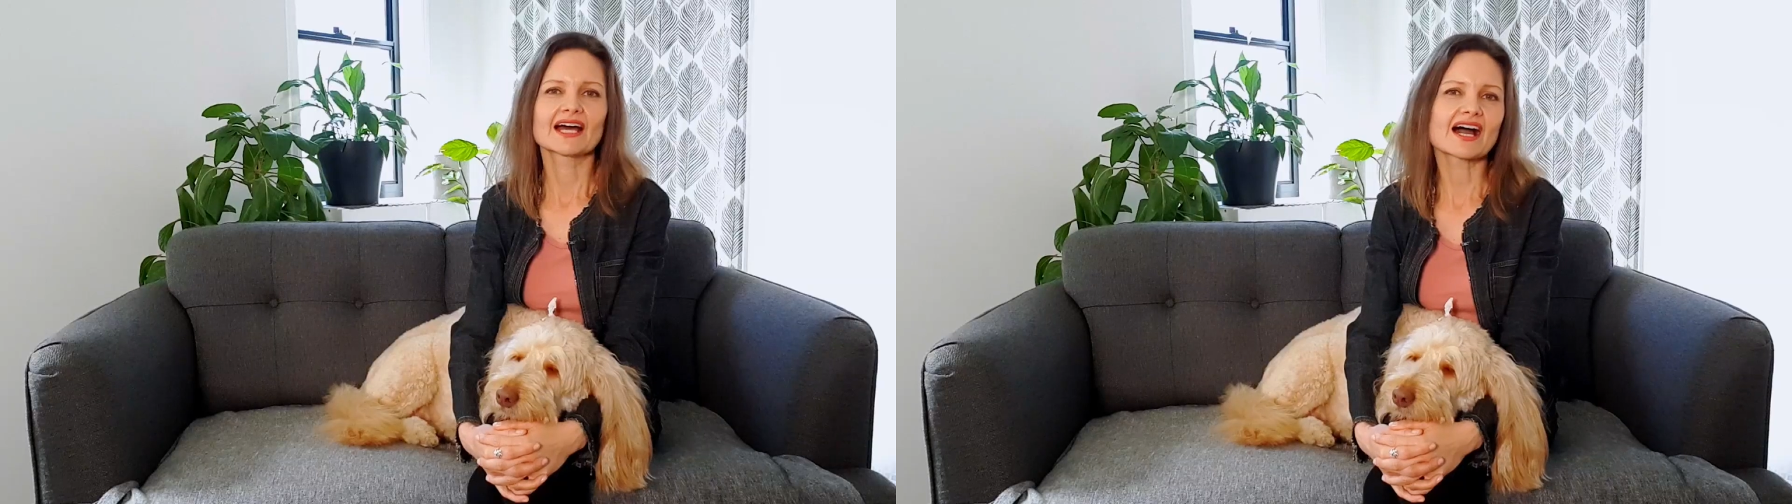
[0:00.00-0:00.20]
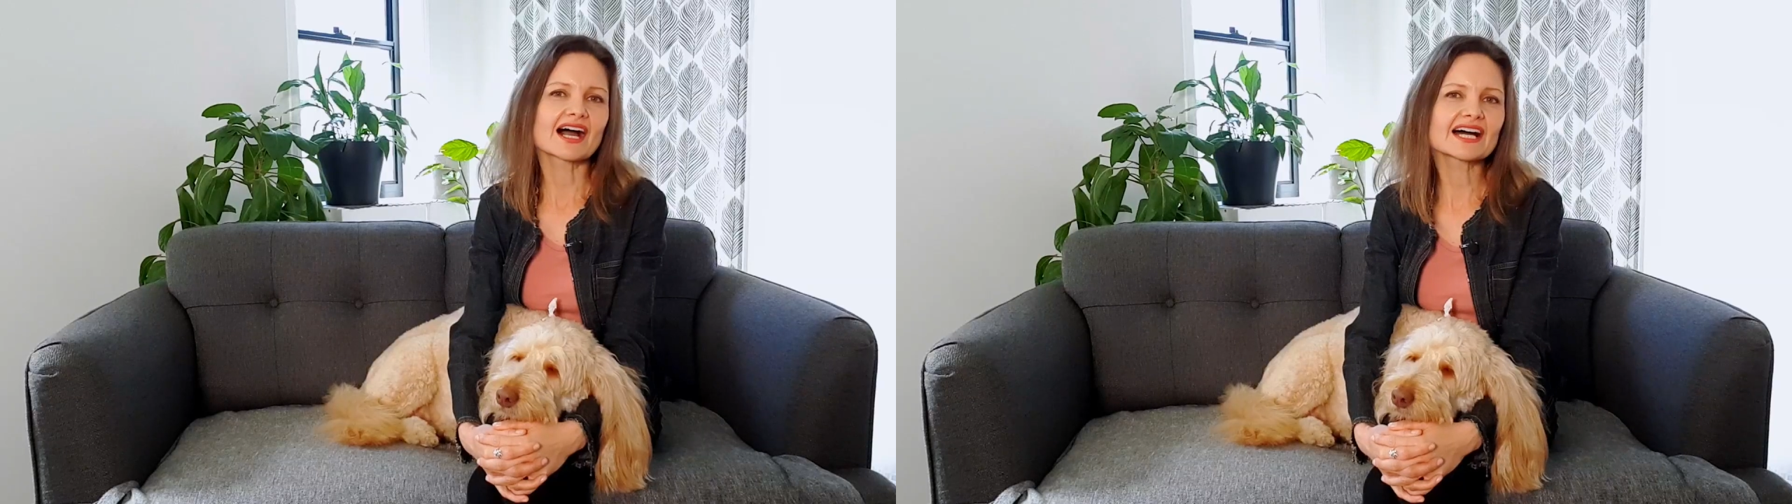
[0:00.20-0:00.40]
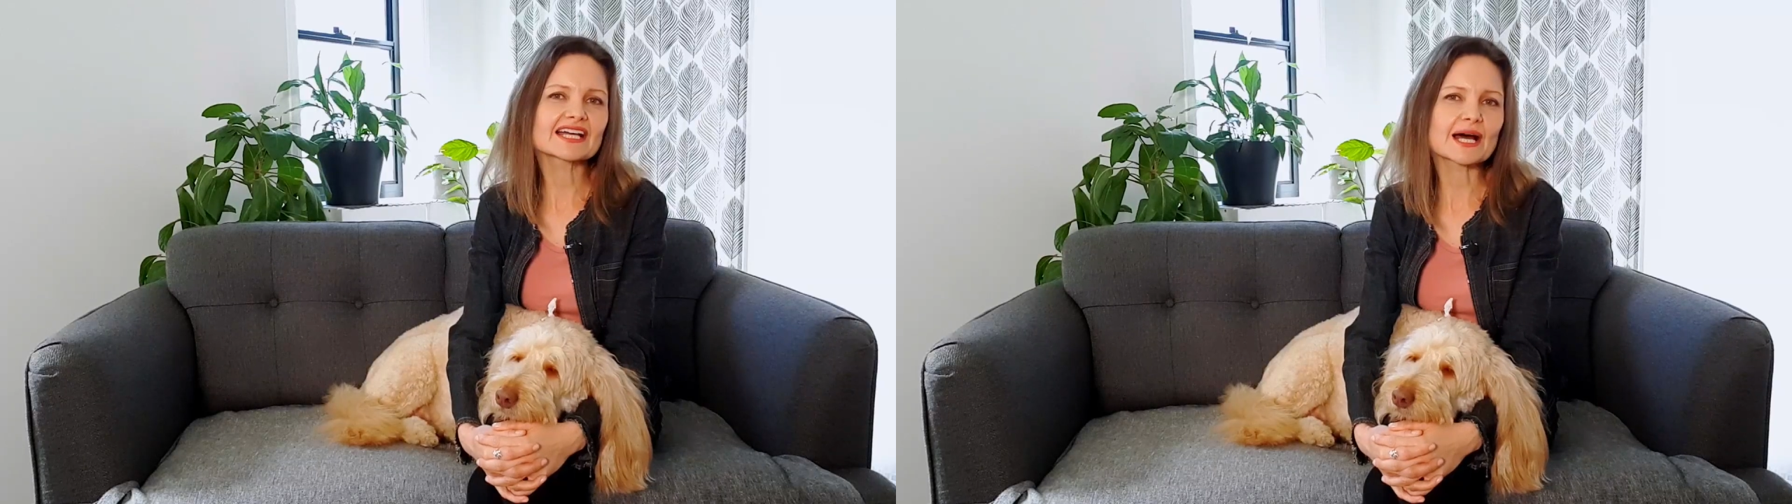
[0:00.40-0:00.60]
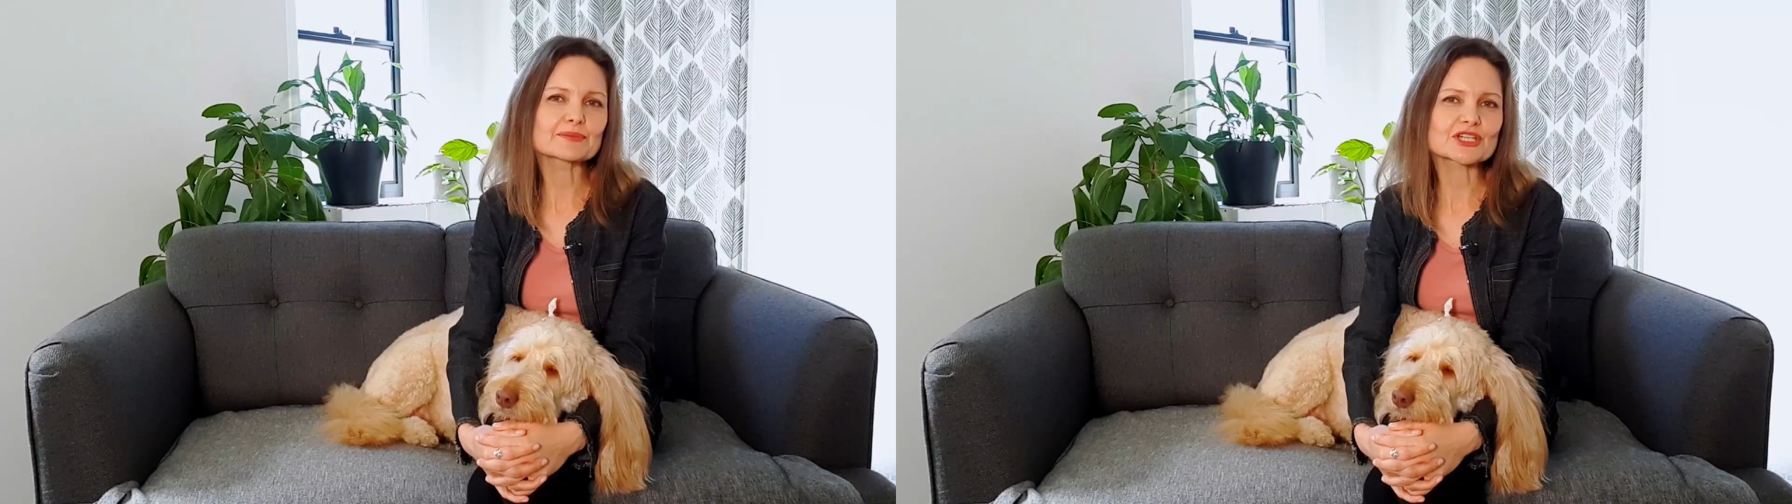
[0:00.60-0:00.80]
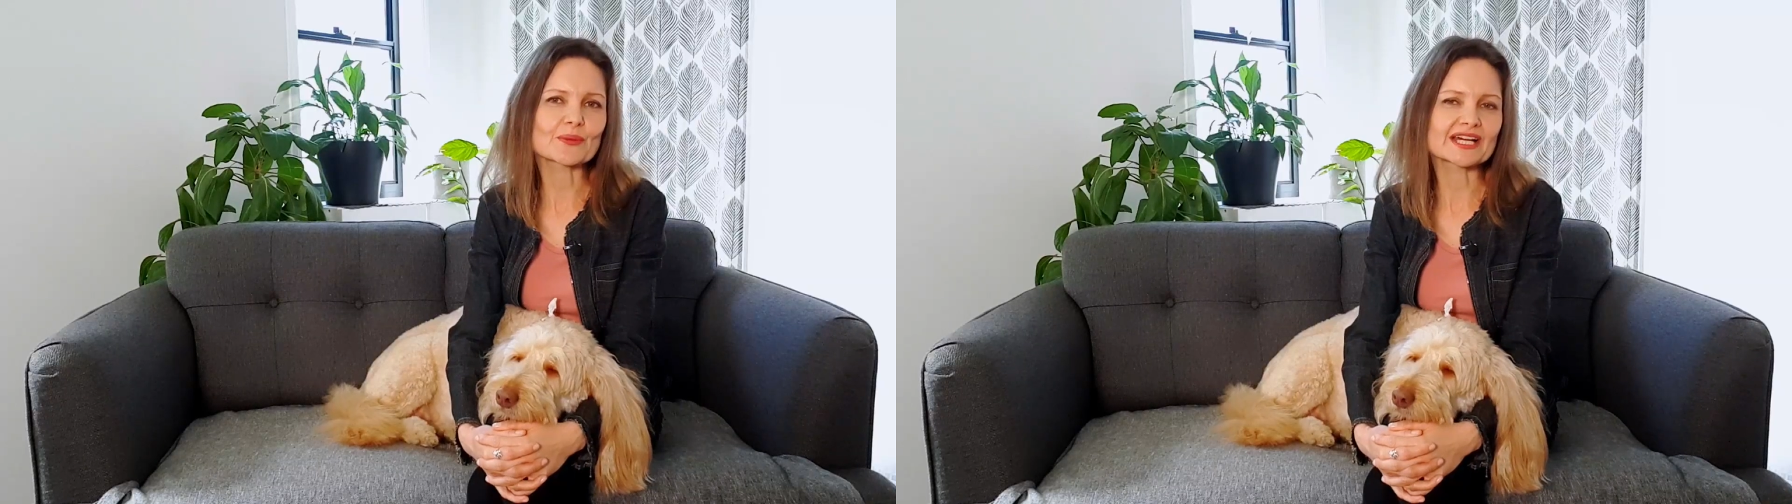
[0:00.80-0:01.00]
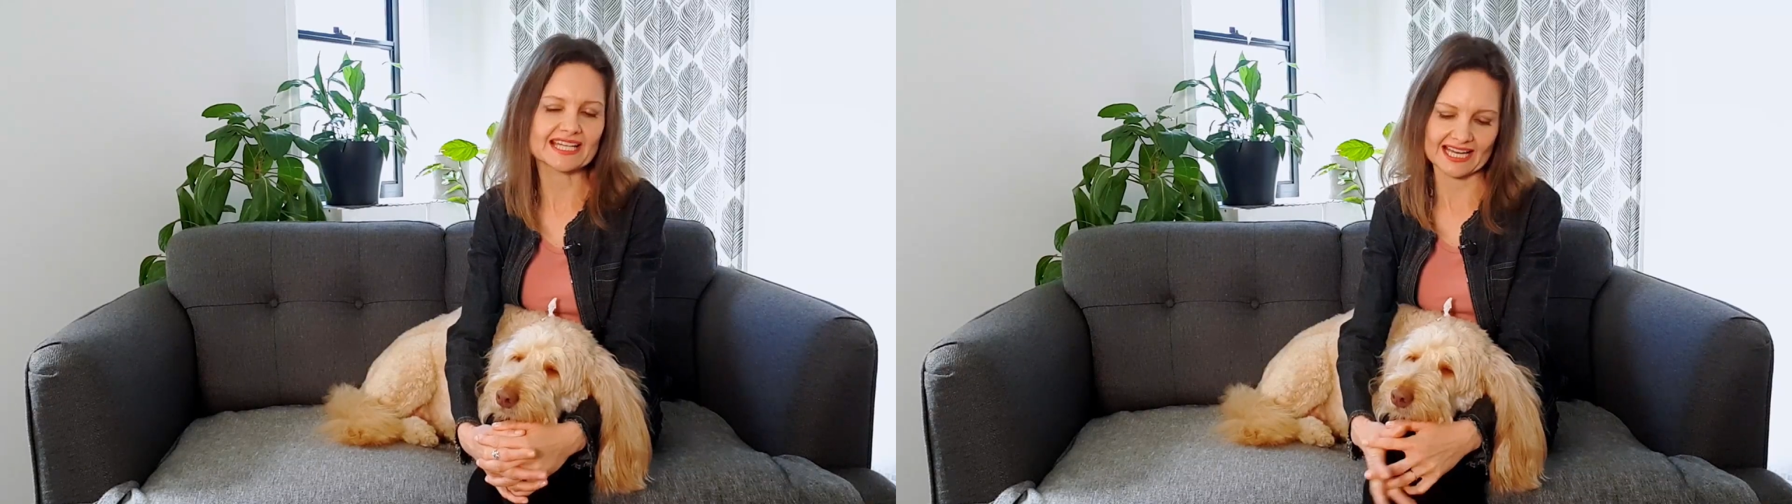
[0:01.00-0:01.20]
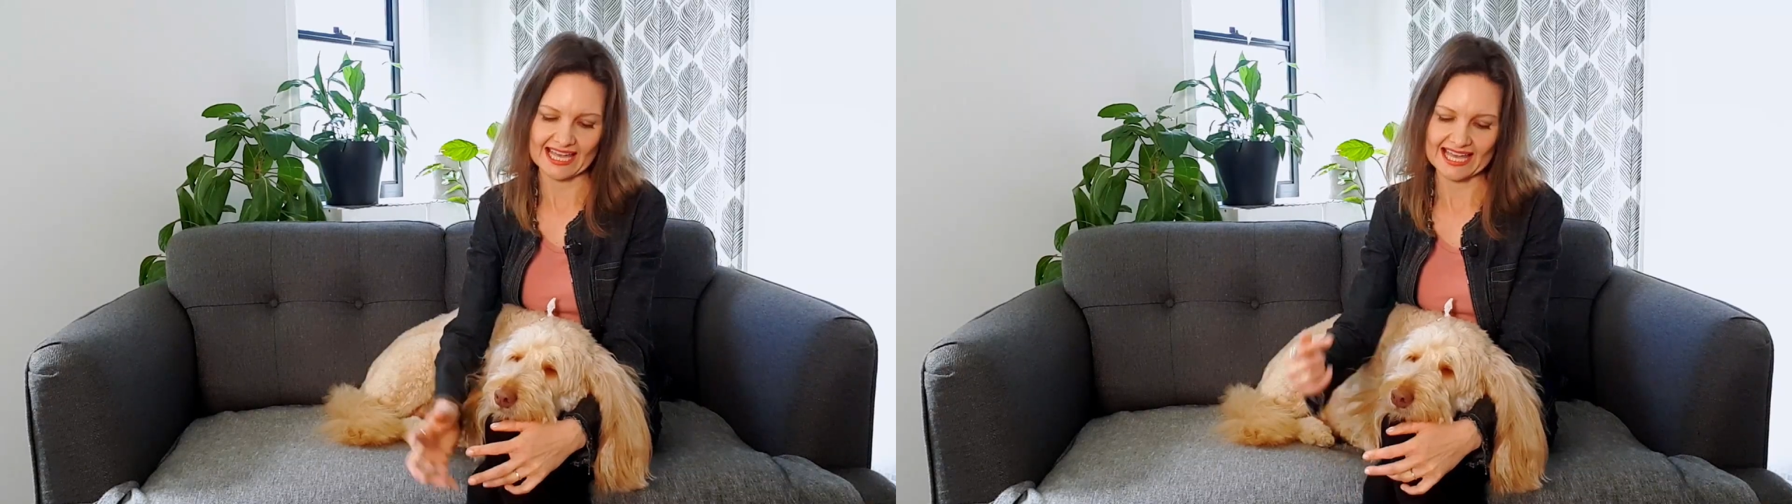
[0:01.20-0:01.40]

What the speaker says: Hi, I'm Joanna